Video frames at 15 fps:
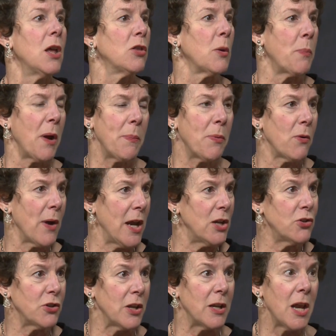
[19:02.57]
the
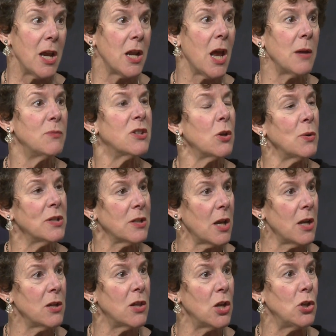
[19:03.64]
preparation. And I'm so
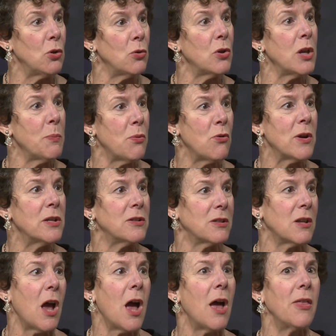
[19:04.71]
excited that Unity Point
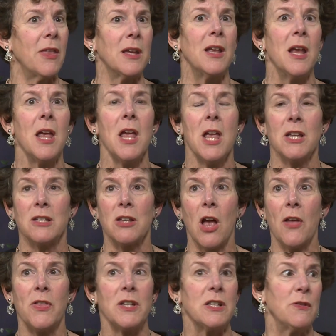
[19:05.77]
saw
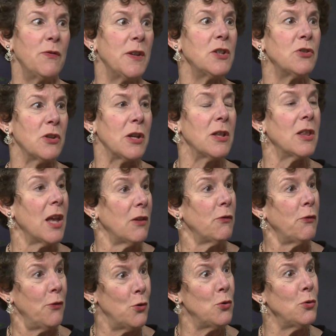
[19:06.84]
this vision that
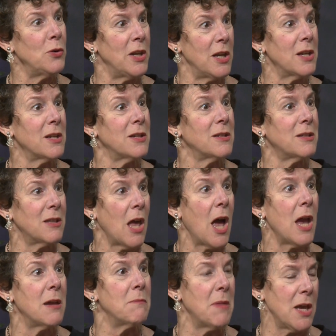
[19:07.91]
food is
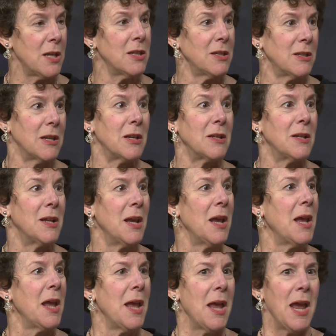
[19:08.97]
thy medicine,
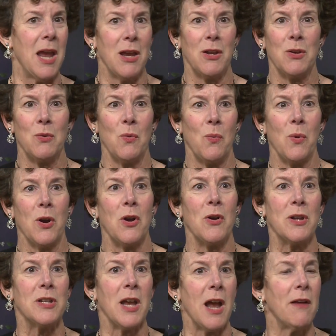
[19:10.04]
and we're
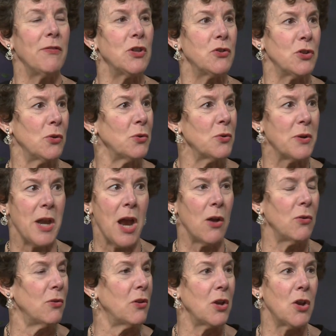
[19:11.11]
going to have the children
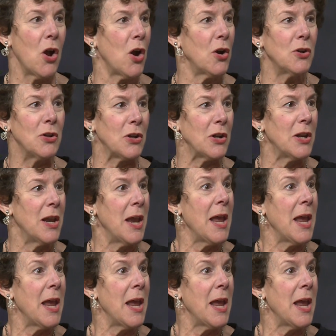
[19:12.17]
out in the garden